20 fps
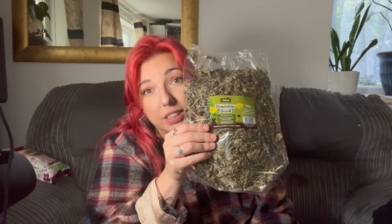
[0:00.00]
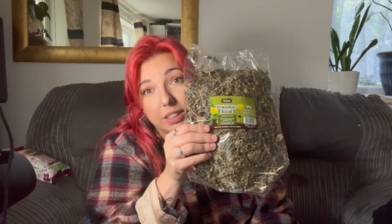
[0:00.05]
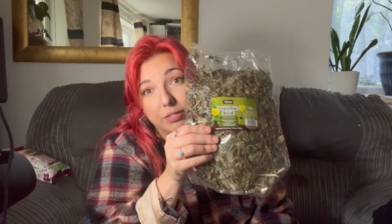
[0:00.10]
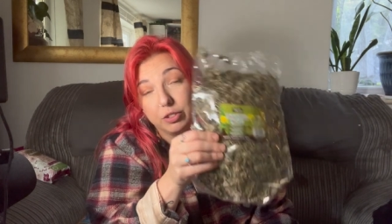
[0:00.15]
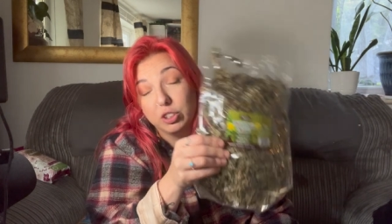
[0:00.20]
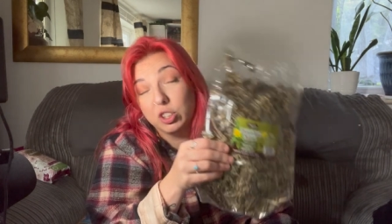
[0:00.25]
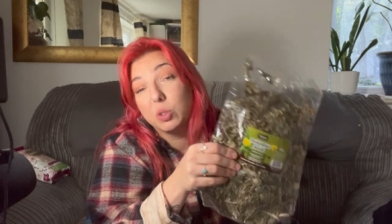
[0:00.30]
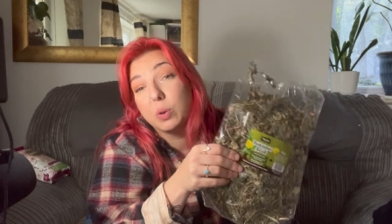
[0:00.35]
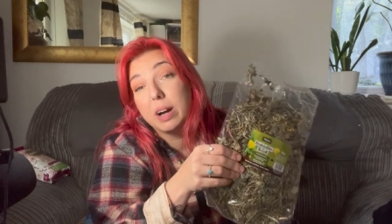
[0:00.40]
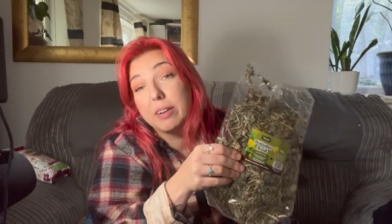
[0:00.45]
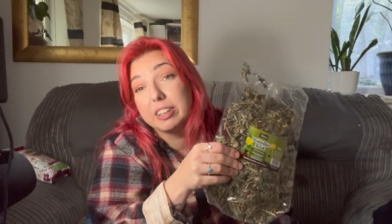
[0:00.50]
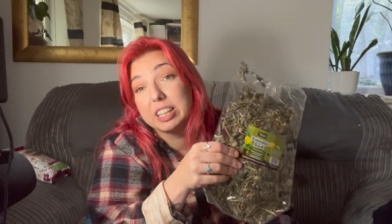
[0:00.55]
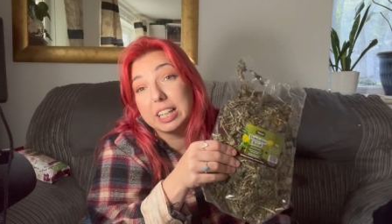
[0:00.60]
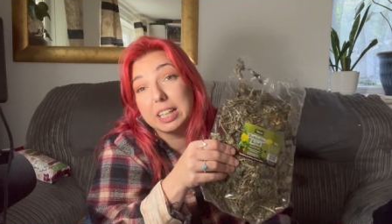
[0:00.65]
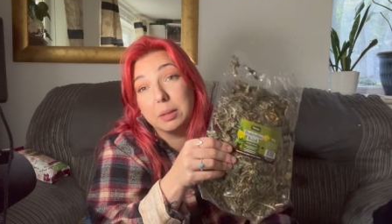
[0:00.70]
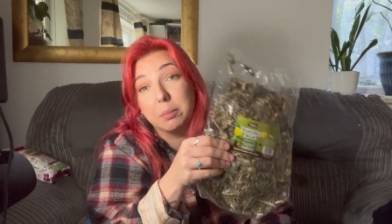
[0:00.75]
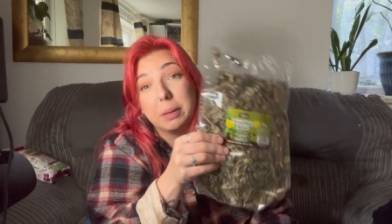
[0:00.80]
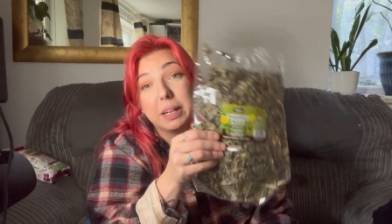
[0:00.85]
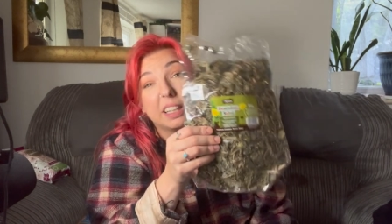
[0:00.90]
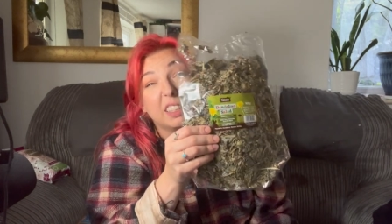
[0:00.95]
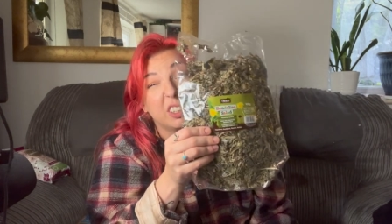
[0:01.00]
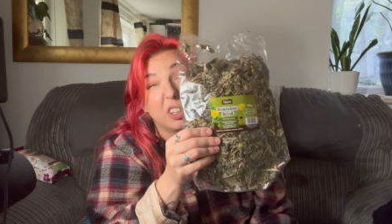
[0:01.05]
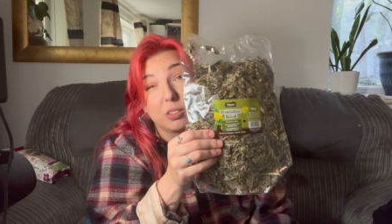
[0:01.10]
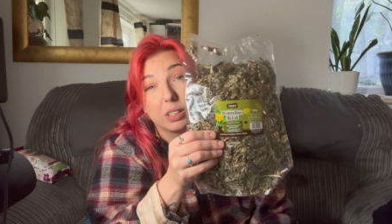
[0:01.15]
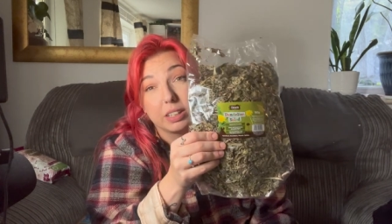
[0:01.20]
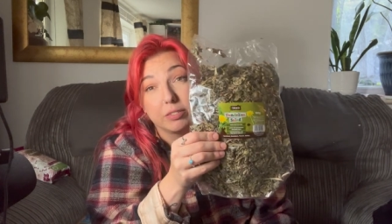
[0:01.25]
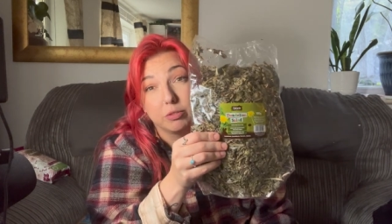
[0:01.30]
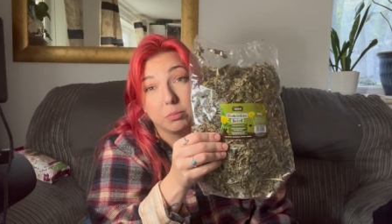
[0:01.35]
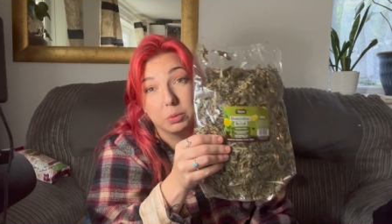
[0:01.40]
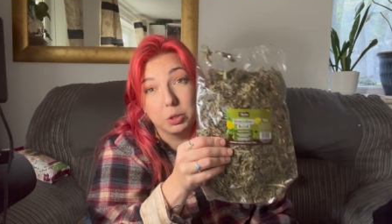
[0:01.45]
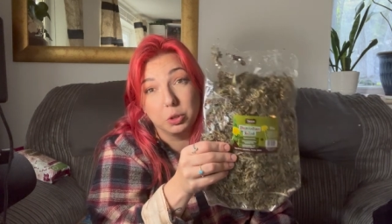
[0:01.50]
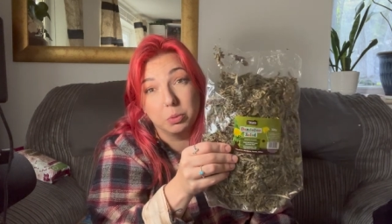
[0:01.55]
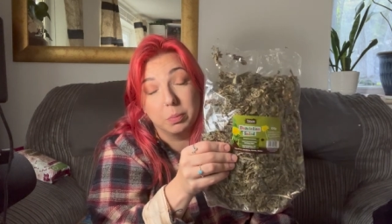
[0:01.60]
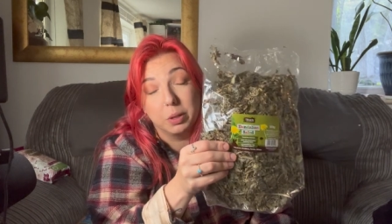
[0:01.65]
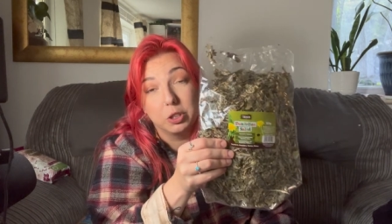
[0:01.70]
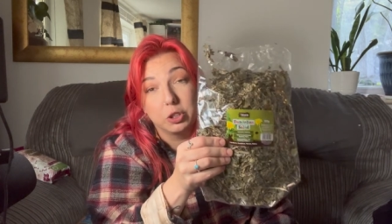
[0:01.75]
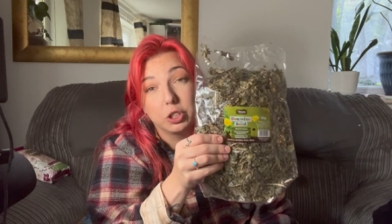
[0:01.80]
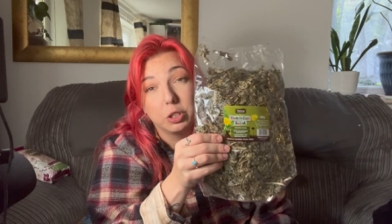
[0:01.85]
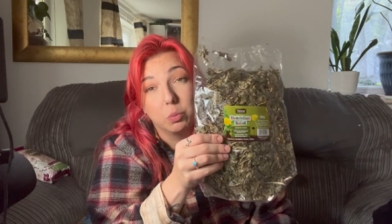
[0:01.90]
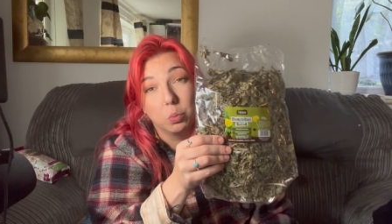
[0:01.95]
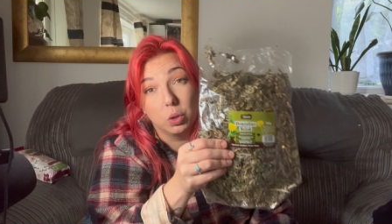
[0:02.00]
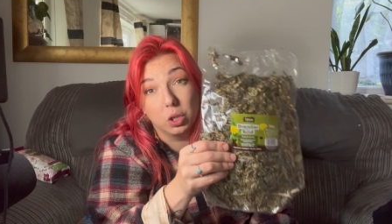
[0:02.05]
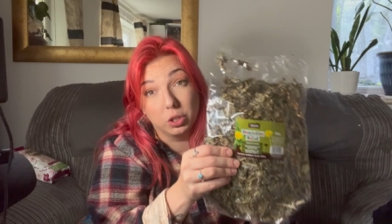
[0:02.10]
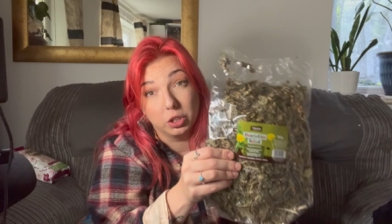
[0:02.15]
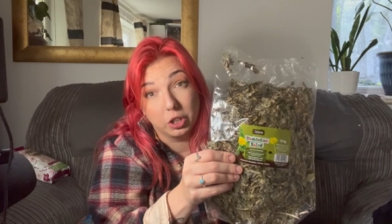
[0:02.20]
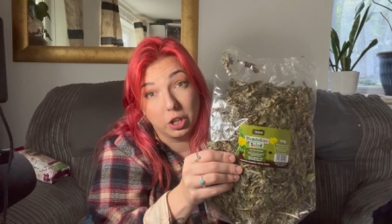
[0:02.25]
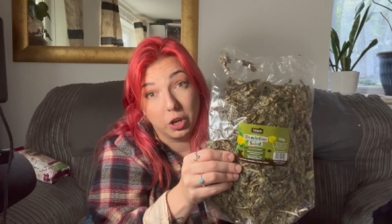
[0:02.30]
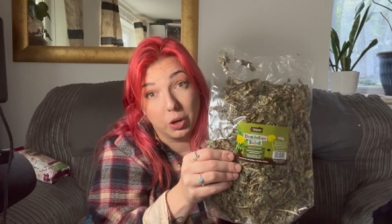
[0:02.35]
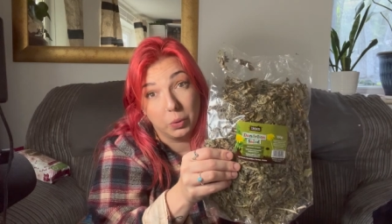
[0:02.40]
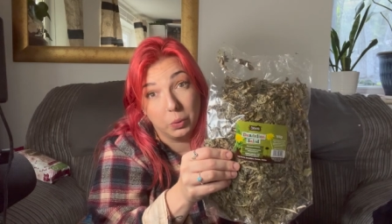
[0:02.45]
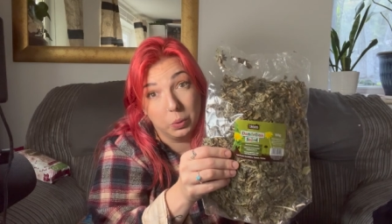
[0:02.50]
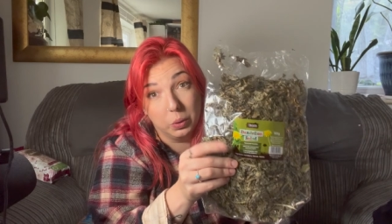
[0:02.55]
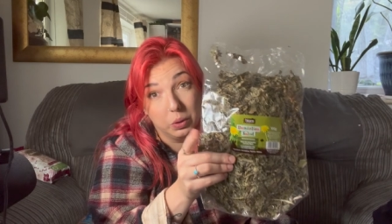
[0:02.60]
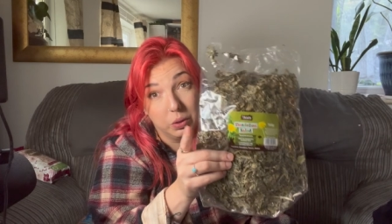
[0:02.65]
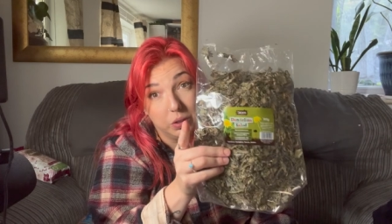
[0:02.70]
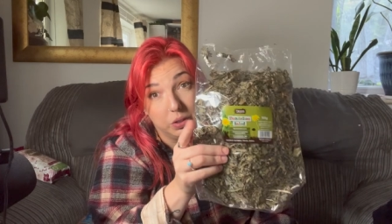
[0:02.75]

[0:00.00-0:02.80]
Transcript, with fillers: If you do have a guinea pig, don't give them too much in one go,